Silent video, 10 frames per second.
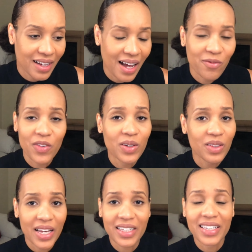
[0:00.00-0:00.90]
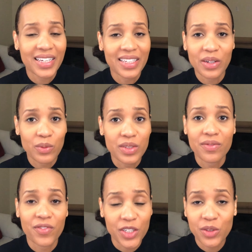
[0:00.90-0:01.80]
I felt like, again, it was
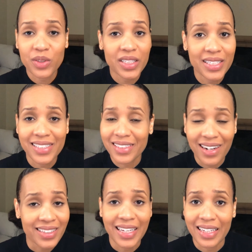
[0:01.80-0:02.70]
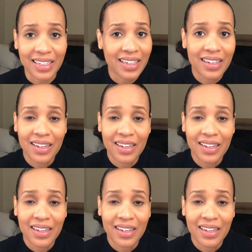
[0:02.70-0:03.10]
visually stunning,